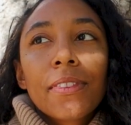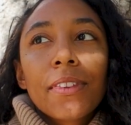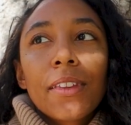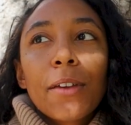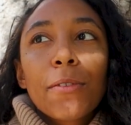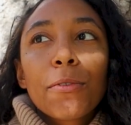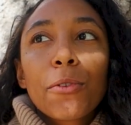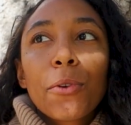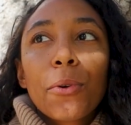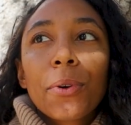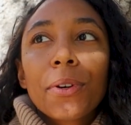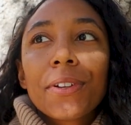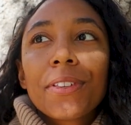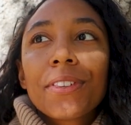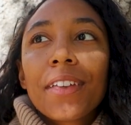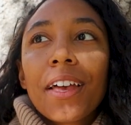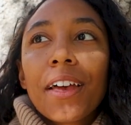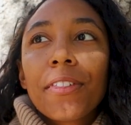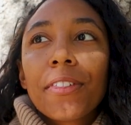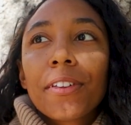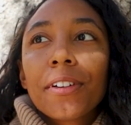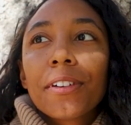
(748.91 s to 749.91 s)
Of course,
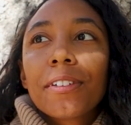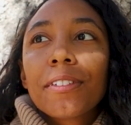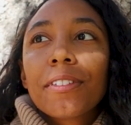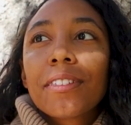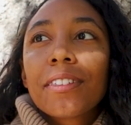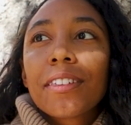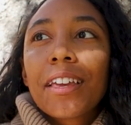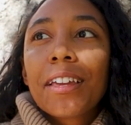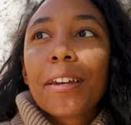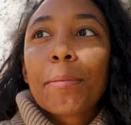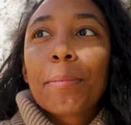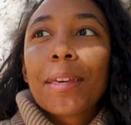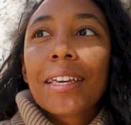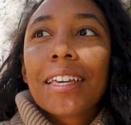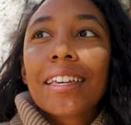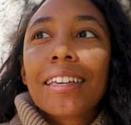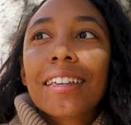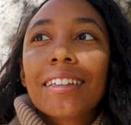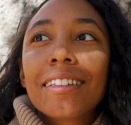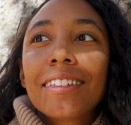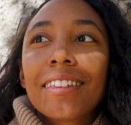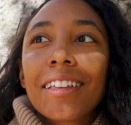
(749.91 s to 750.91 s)
others can
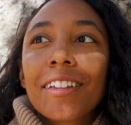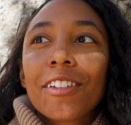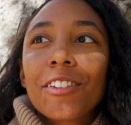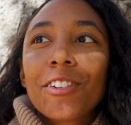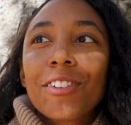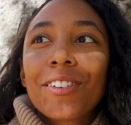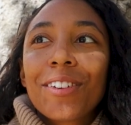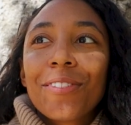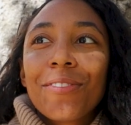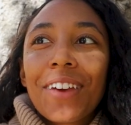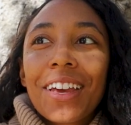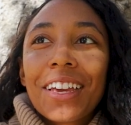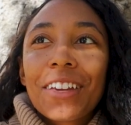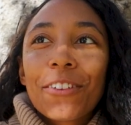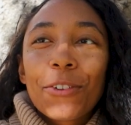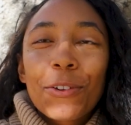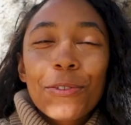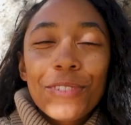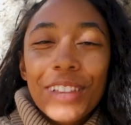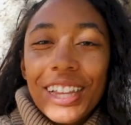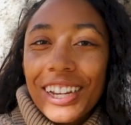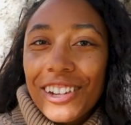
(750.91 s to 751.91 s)
be such divine
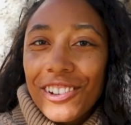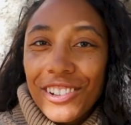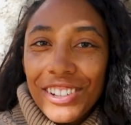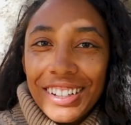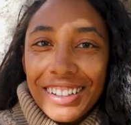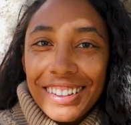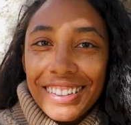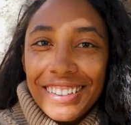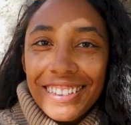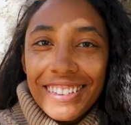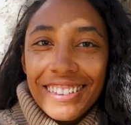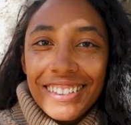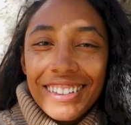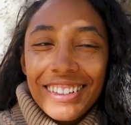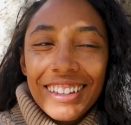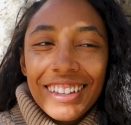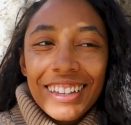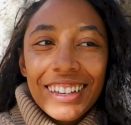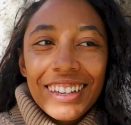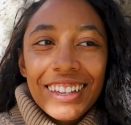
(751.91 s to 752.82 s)
reflections